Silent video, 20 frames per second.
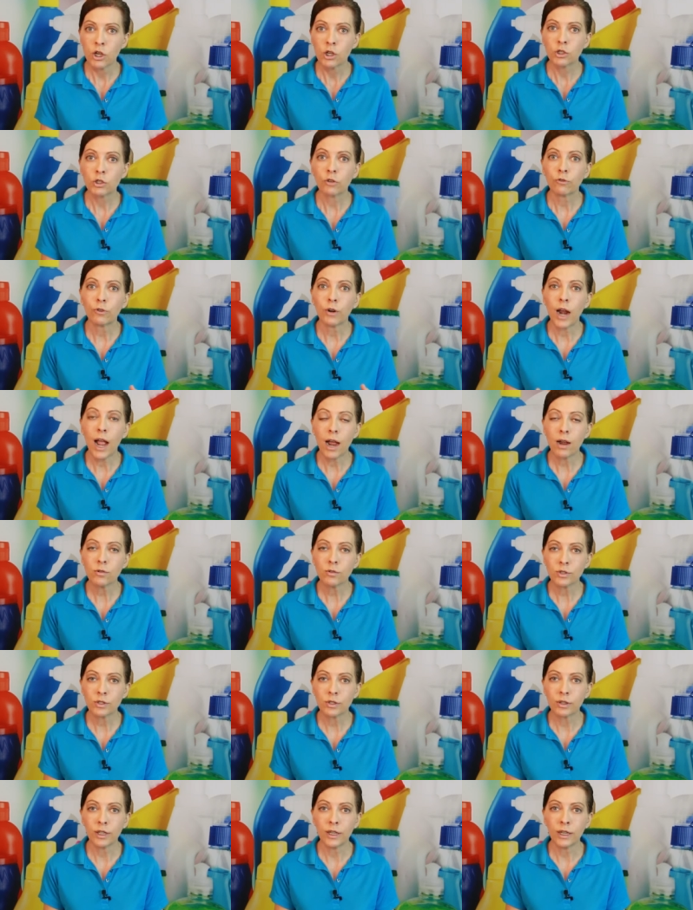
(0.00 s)
So for
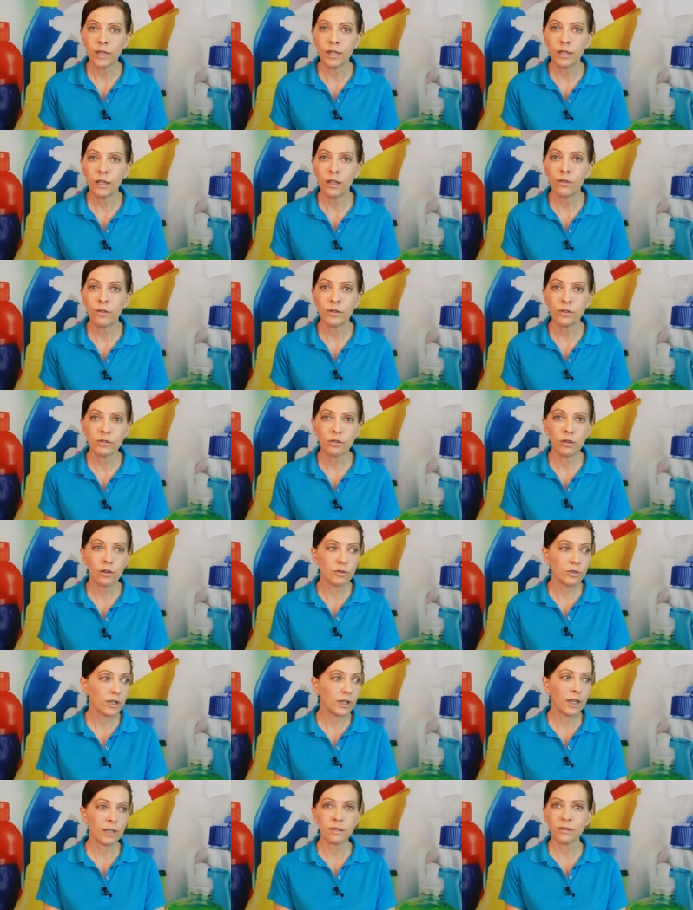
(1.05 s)
house cleaning, and this
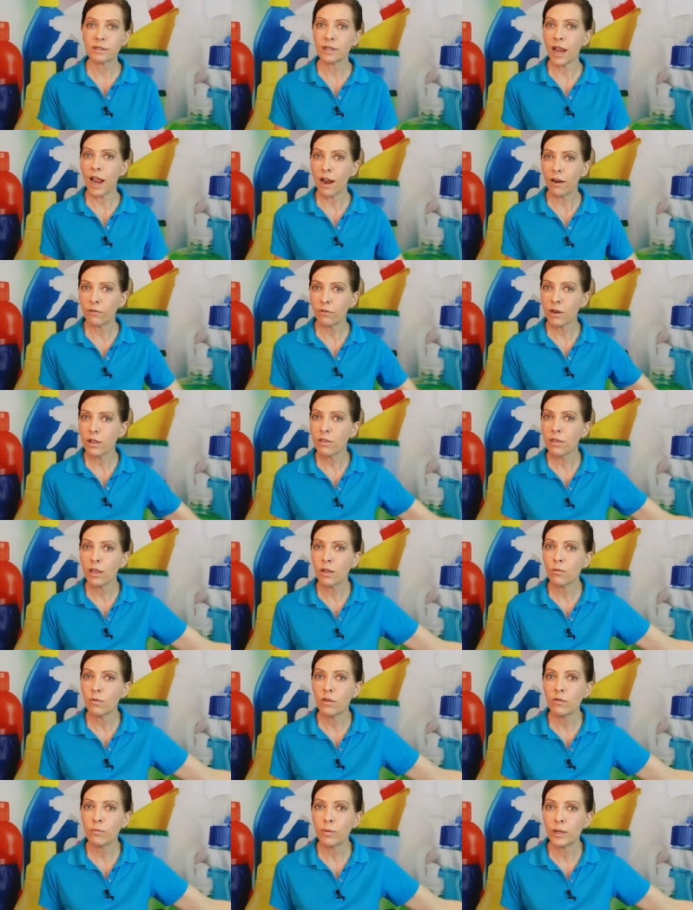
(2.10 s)
goes against
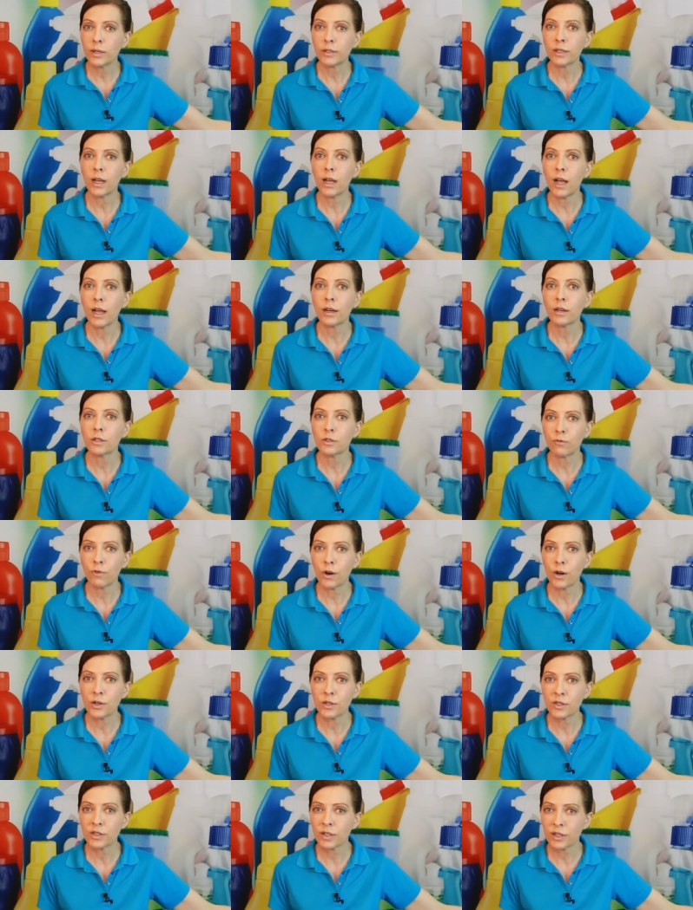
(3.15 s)
everything we've been taught as
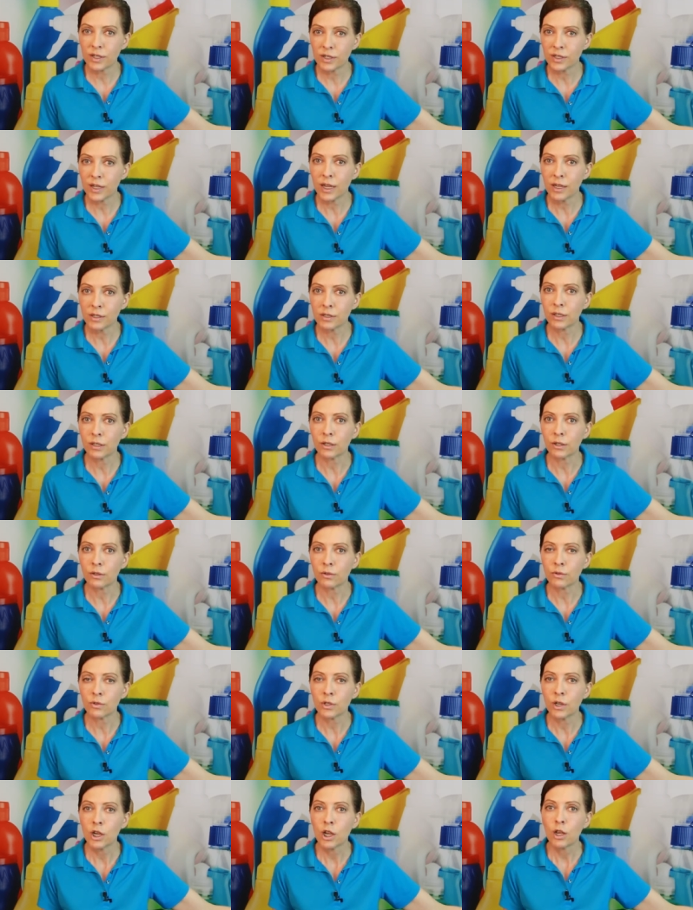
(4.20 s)
far as success
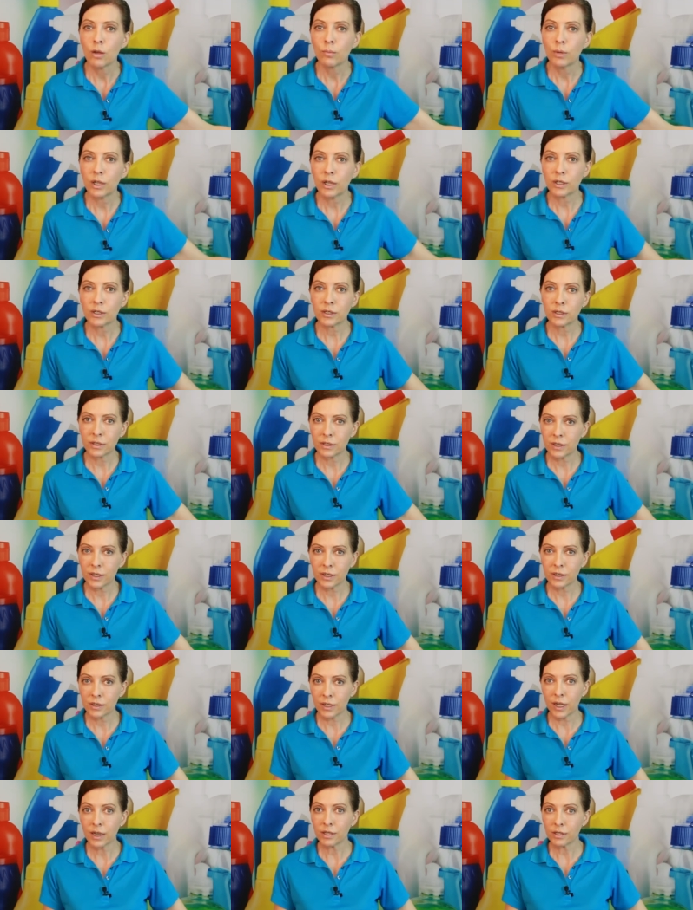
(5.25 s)
goes, because
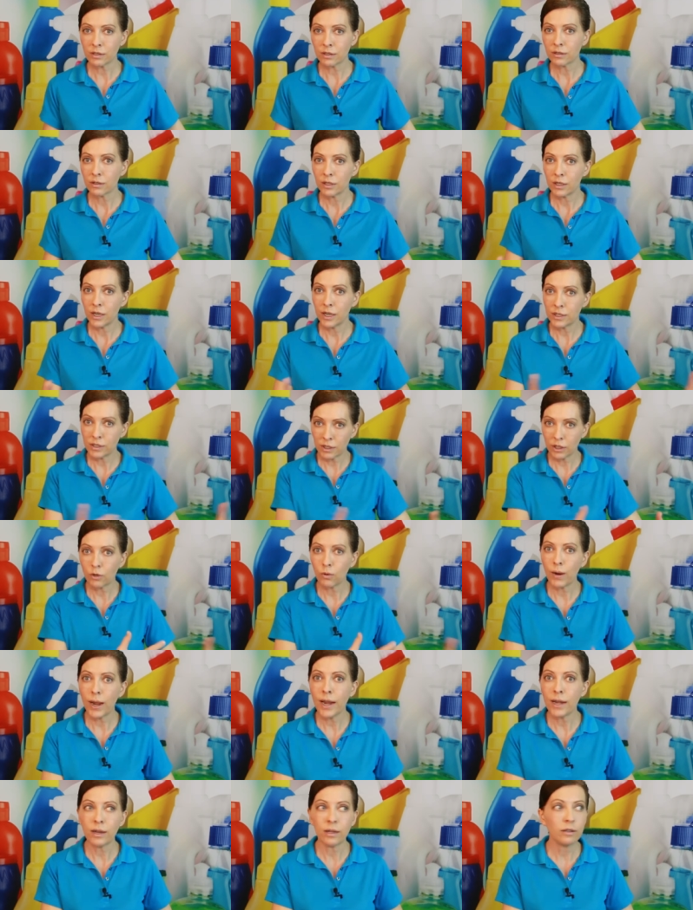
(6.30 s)
success is
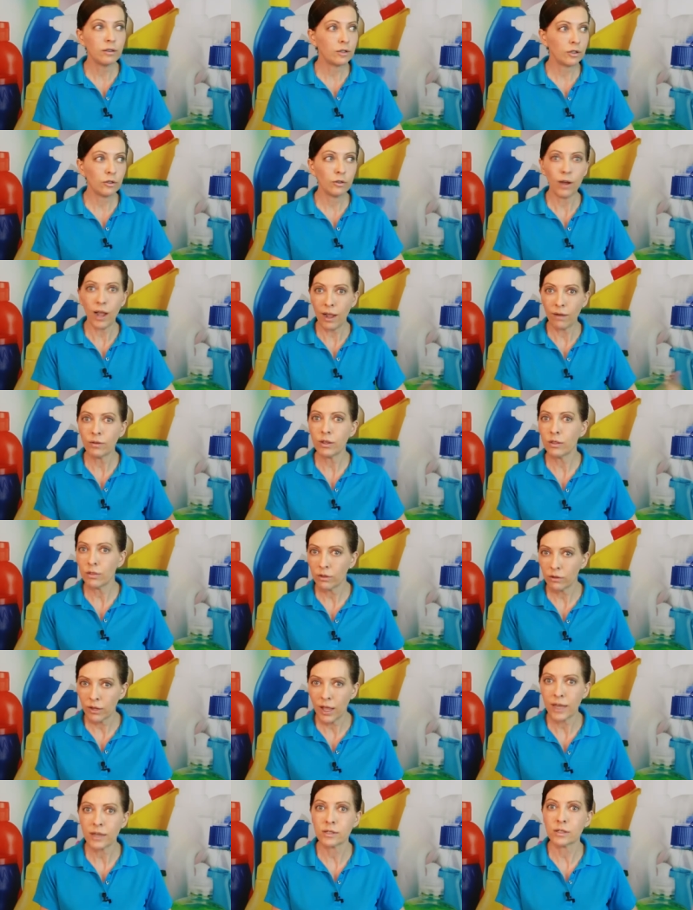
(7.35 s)
equated to having
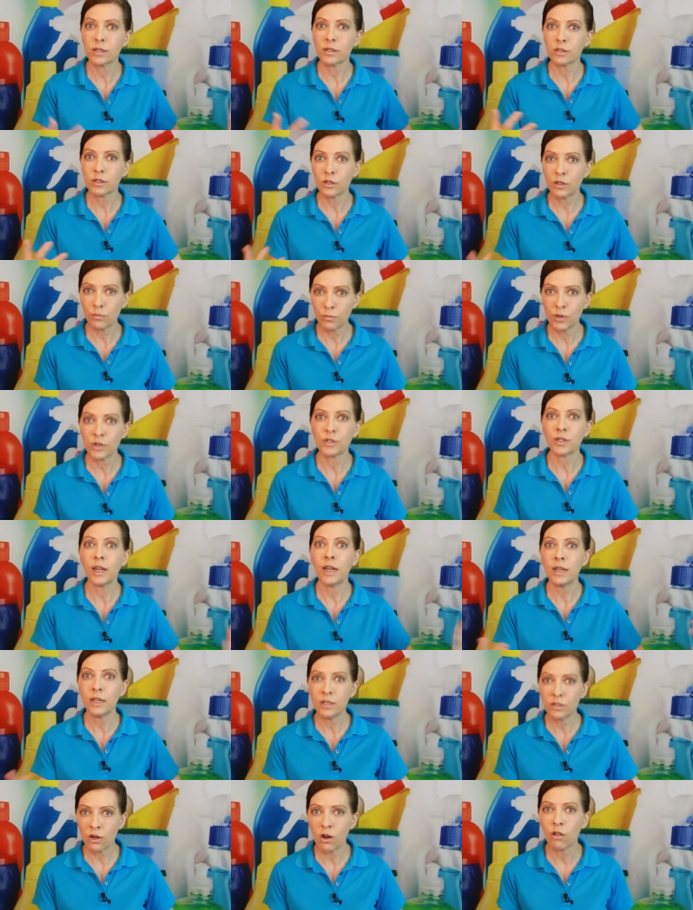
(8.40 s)
the Lexus and the
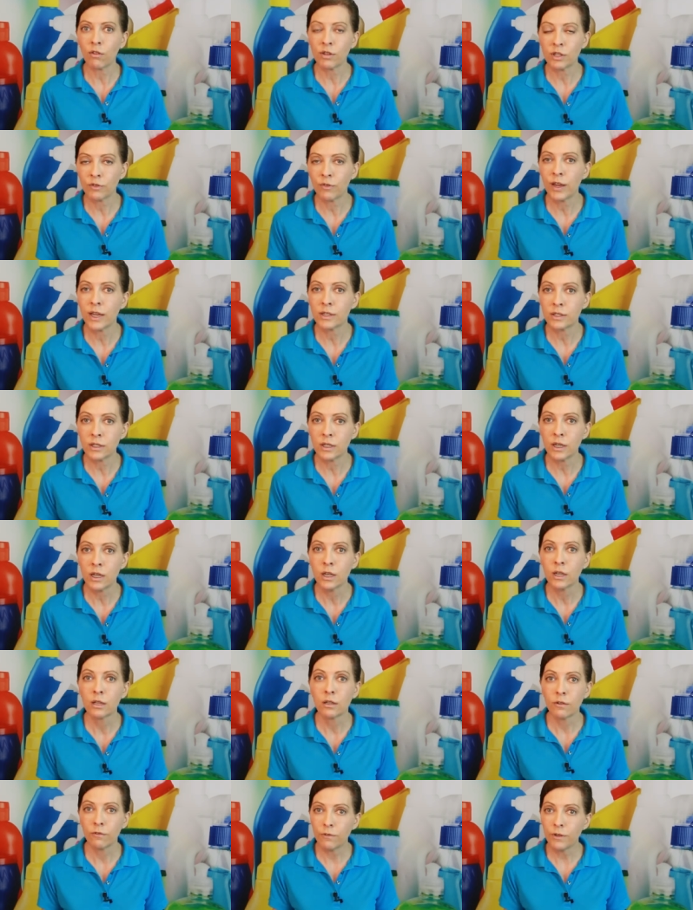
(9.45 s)
Mercedes and all these fancy
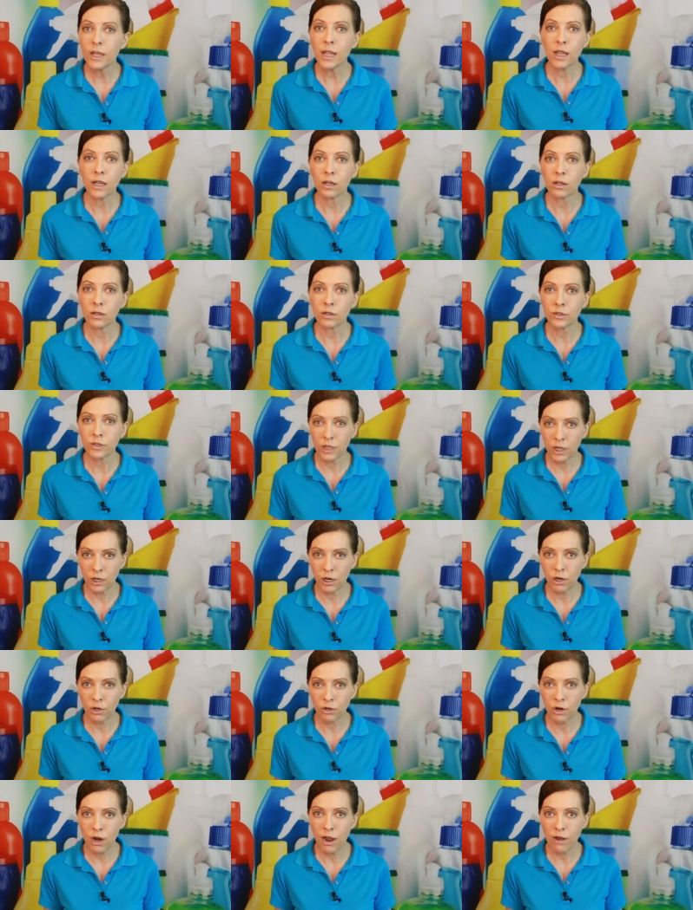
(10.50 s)
vehicles in
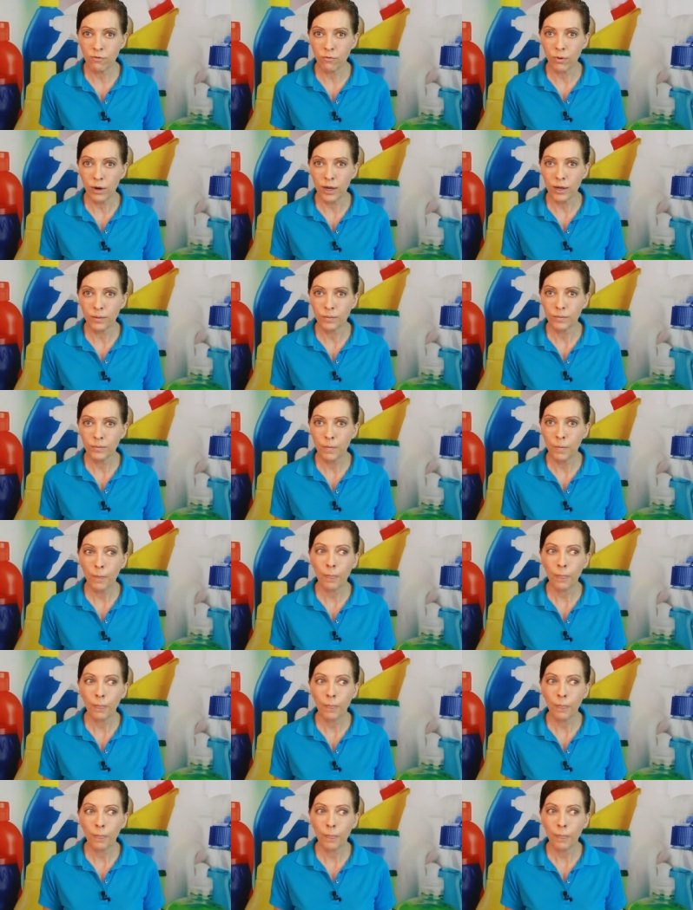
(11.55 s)
our driveway.